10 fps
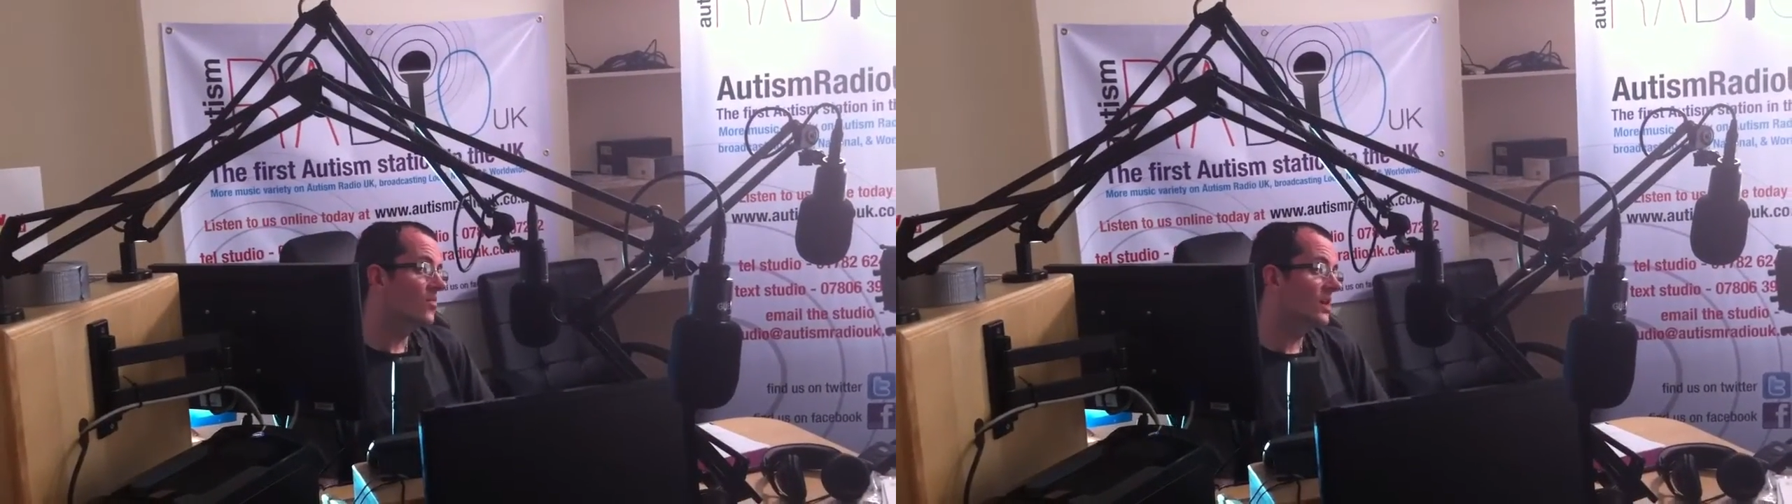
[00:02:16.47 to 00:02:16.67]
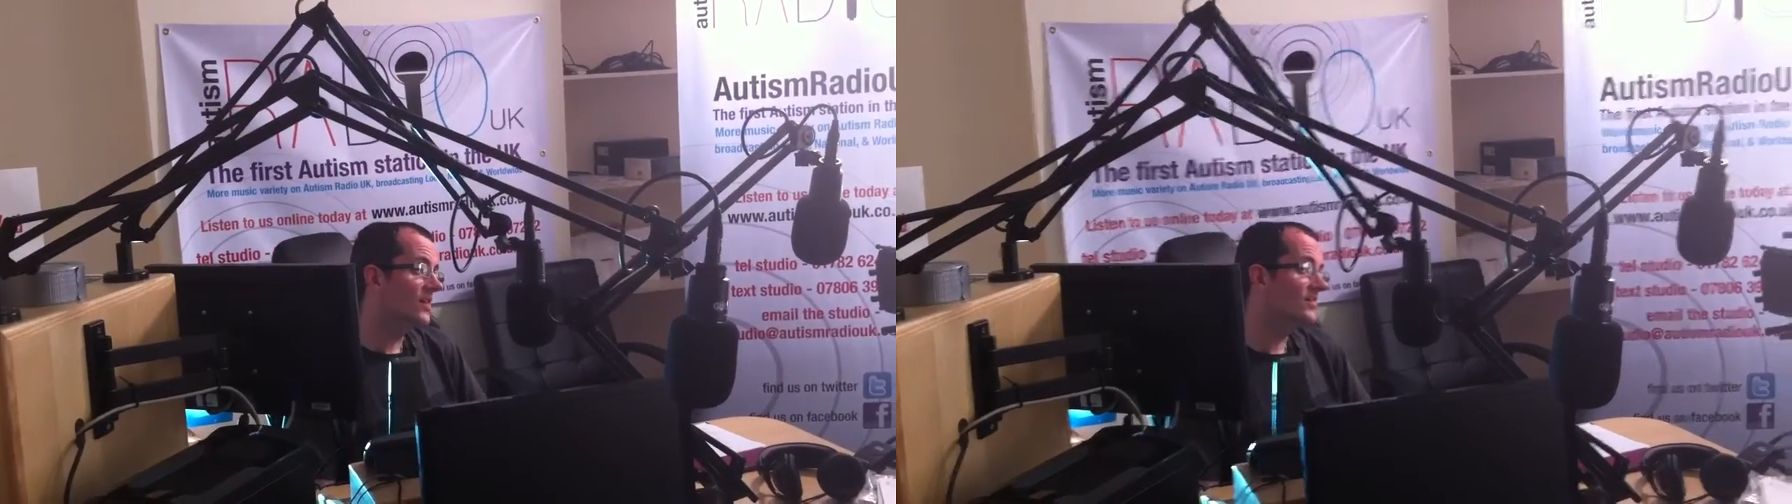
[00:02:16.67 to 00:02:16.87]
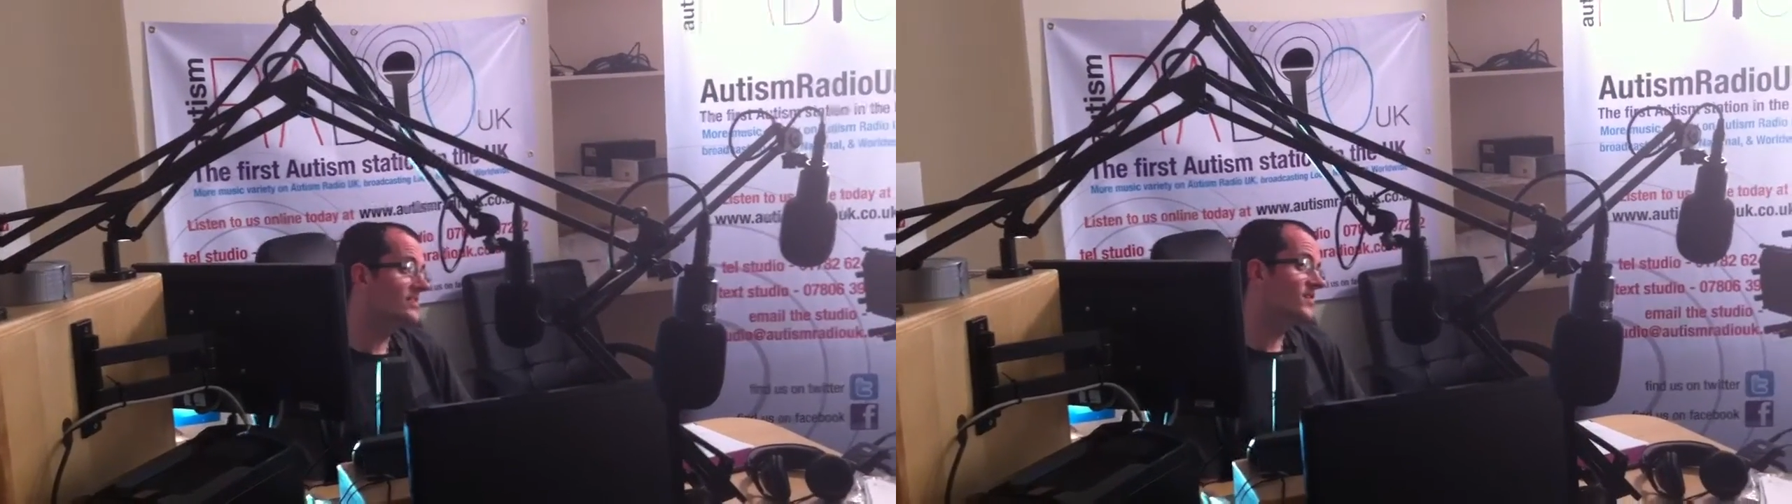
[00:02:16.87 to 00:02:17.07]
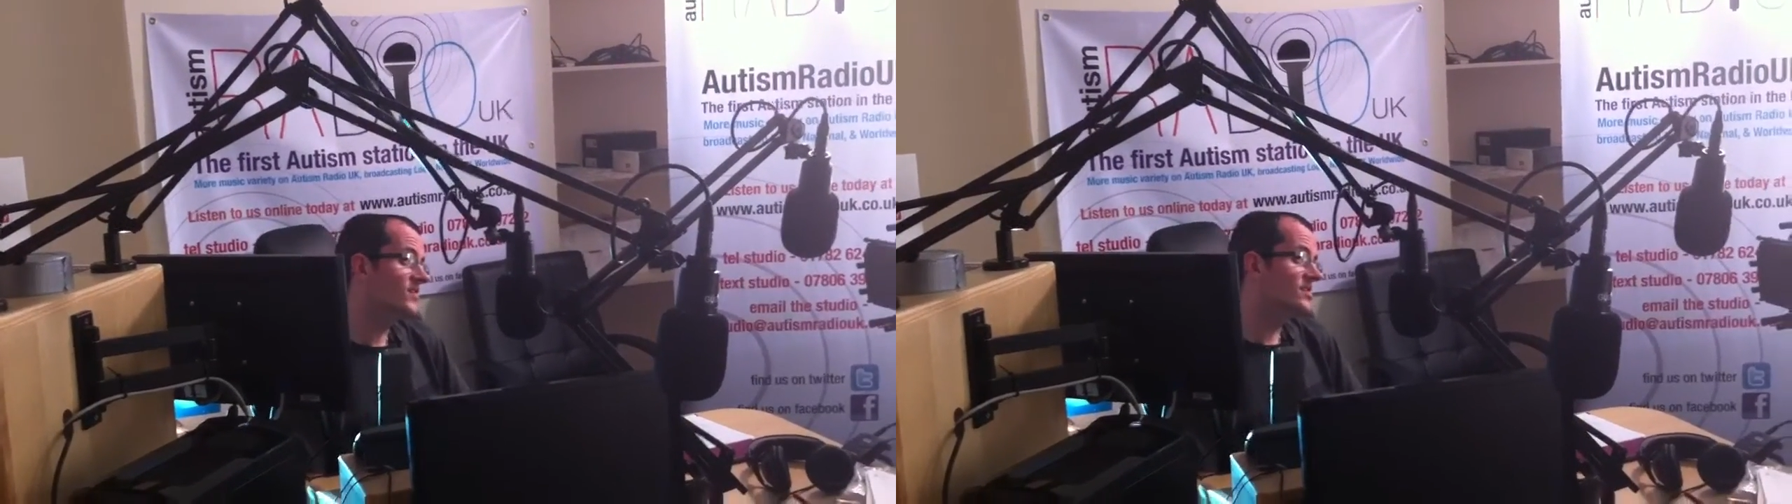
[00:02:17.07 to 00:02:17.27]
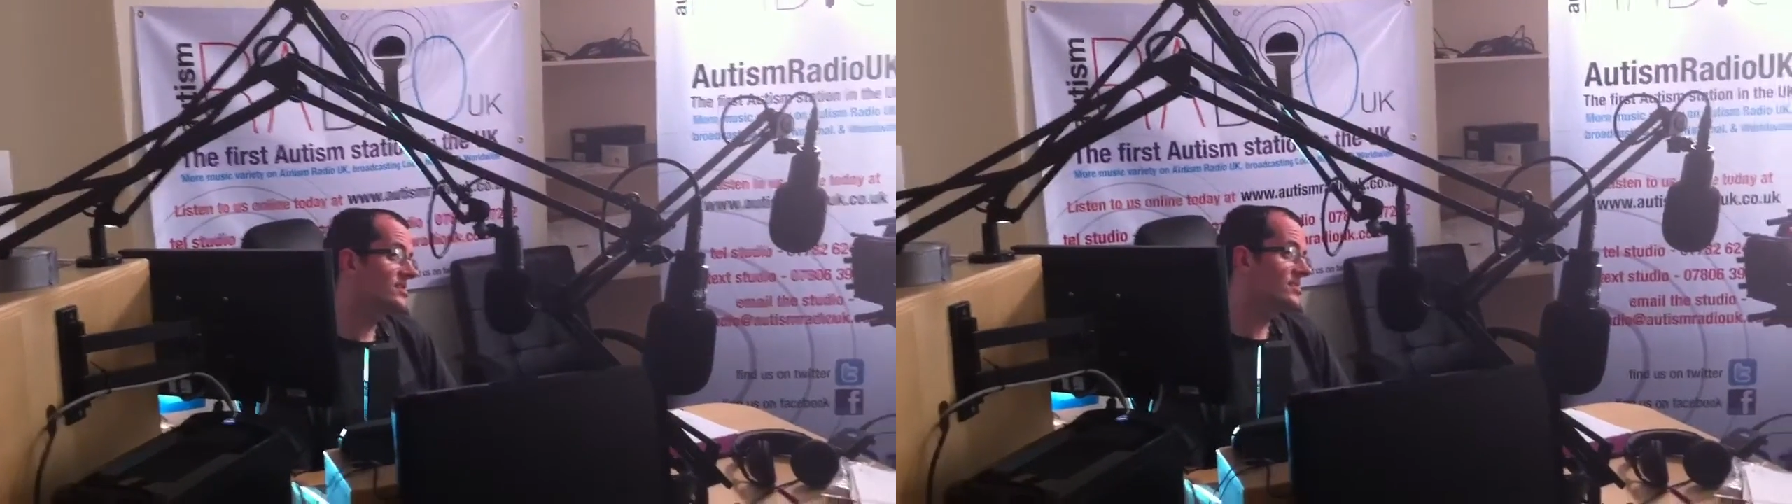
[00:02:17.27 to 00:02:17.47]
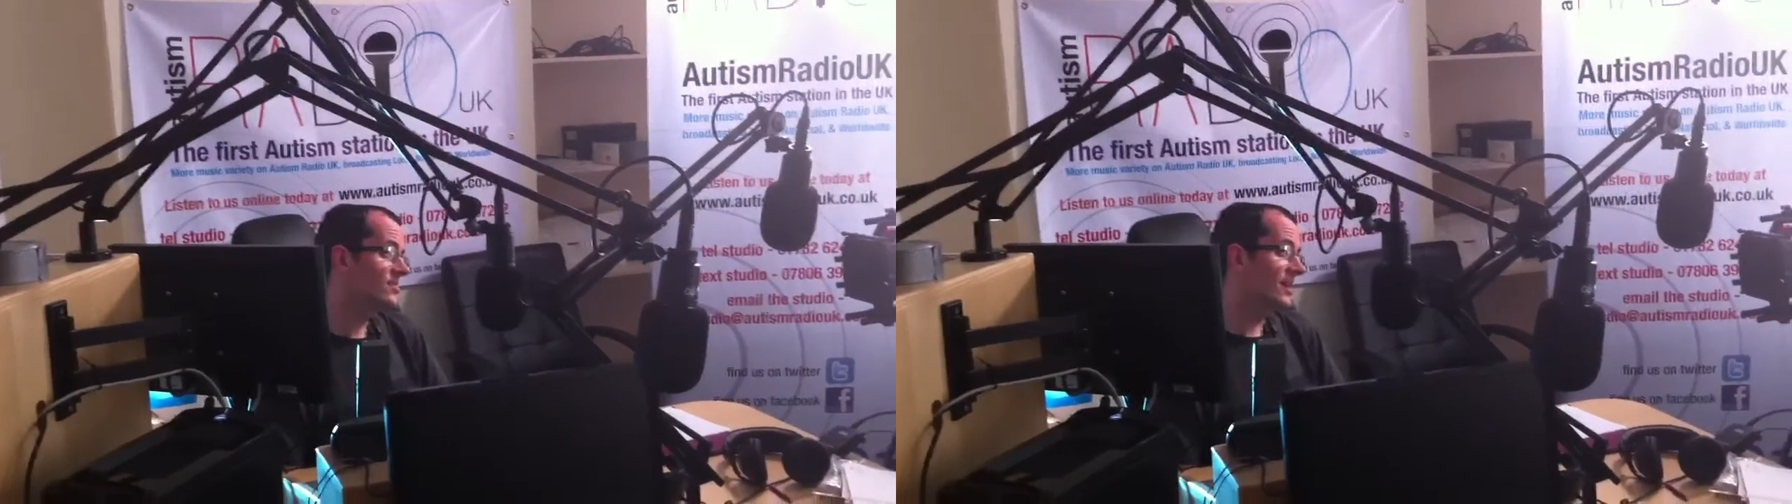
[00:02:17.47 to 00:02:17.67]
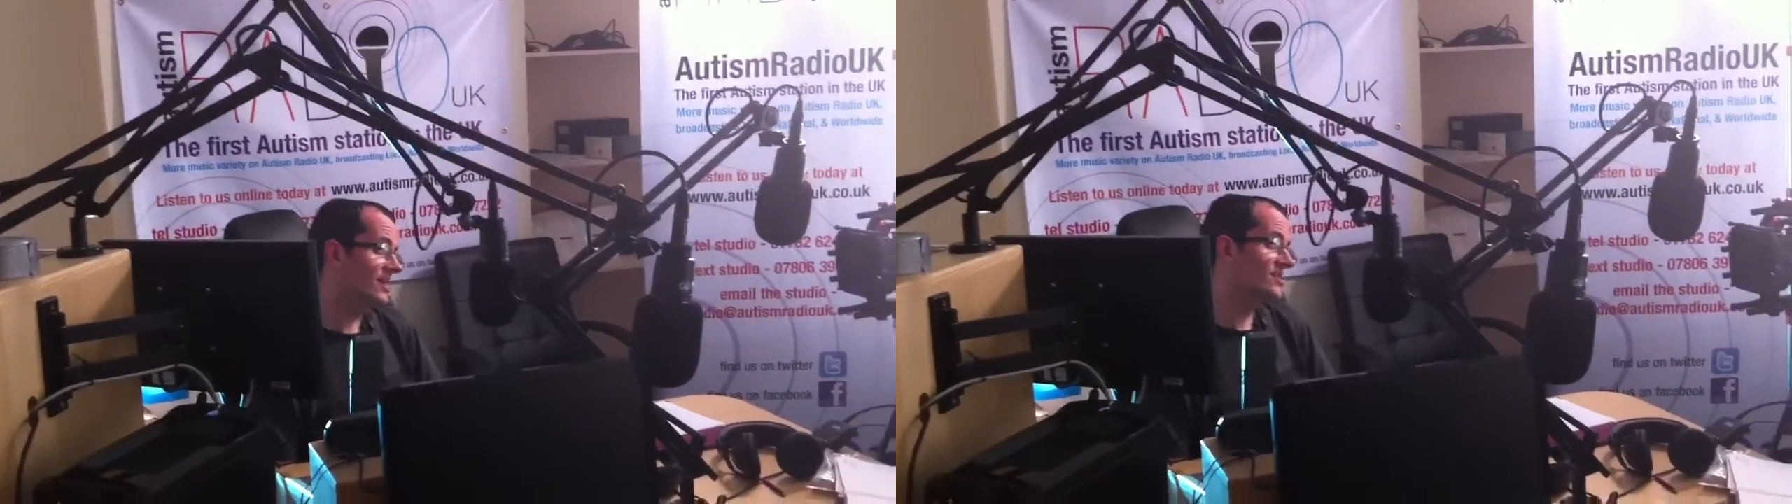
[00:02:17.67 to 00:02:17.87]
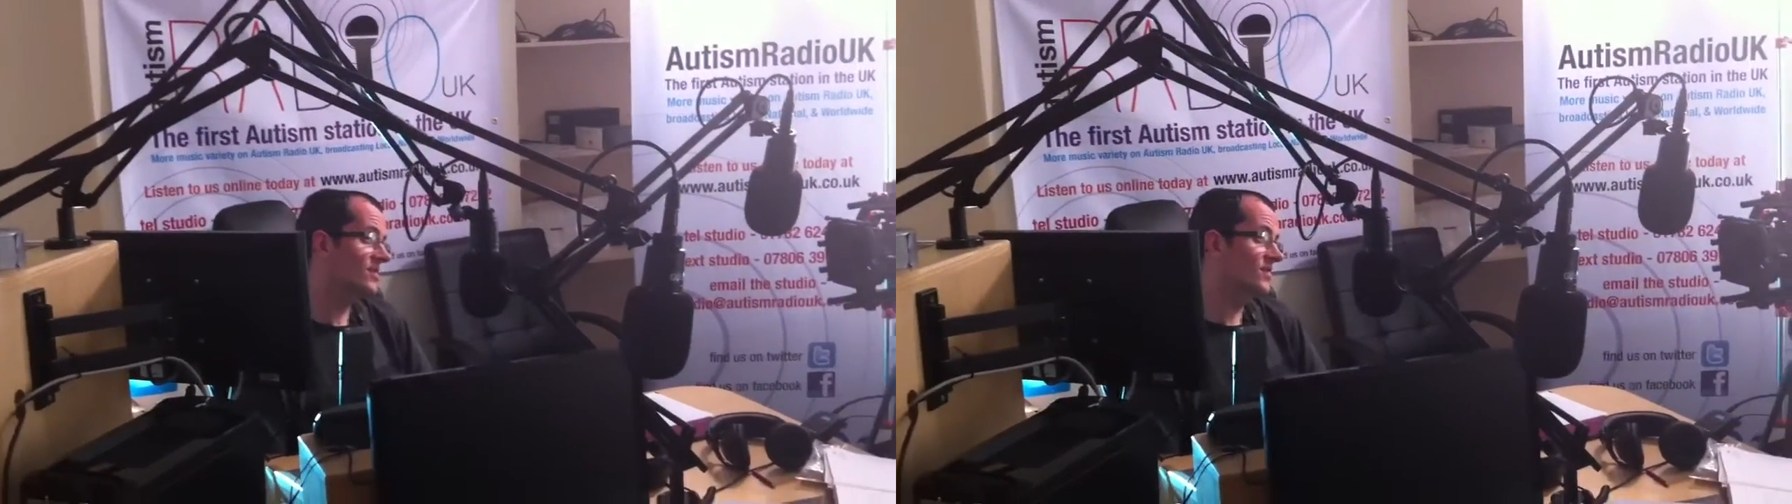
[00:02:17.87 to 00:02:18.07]
We have a different
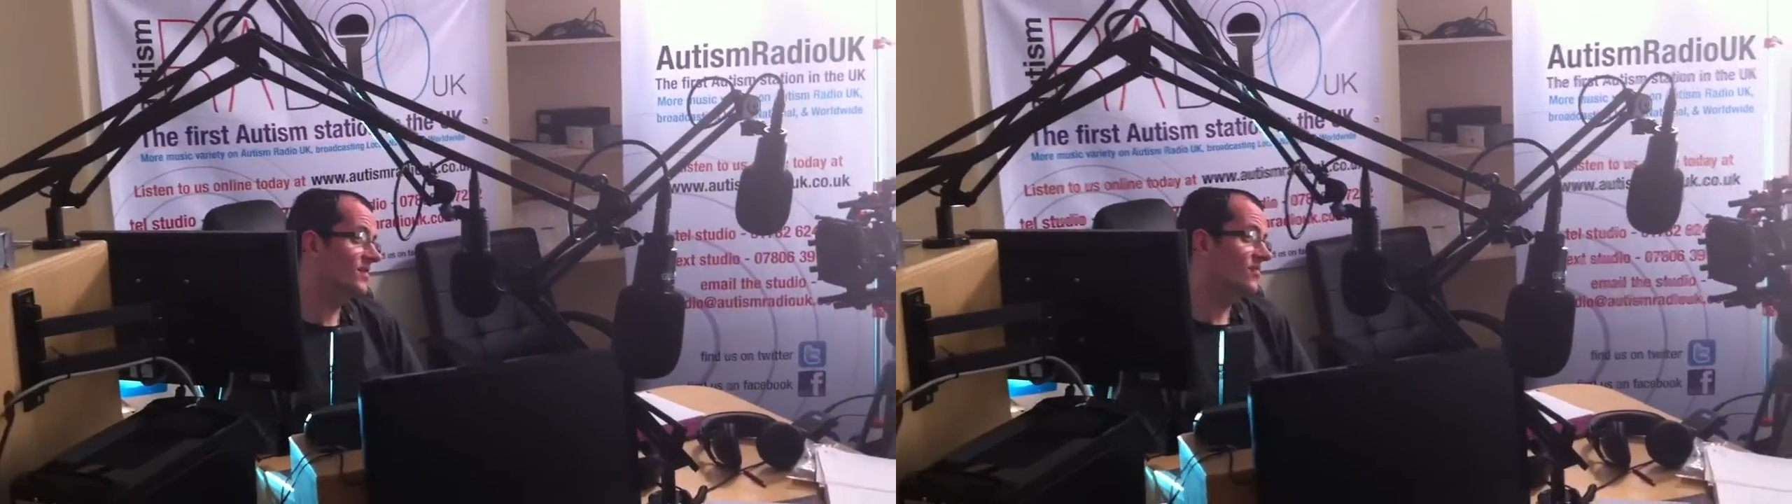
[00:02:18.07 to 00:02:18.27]
mix of